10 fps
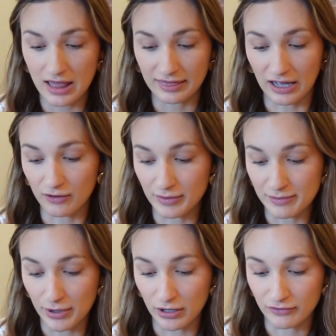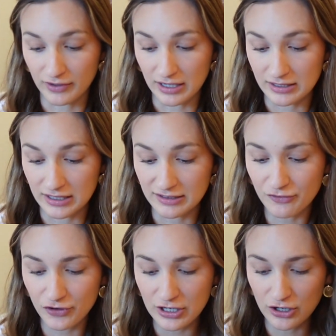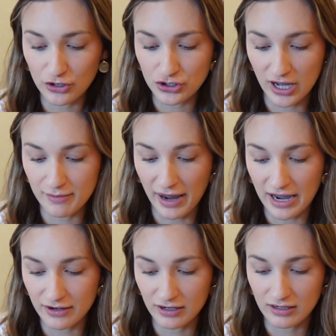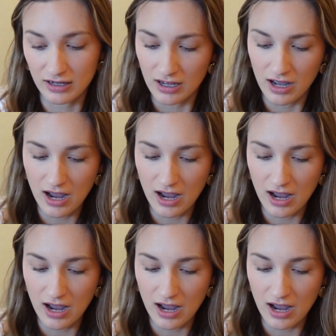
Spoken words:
that would be perfect. It's a free crochet pattern.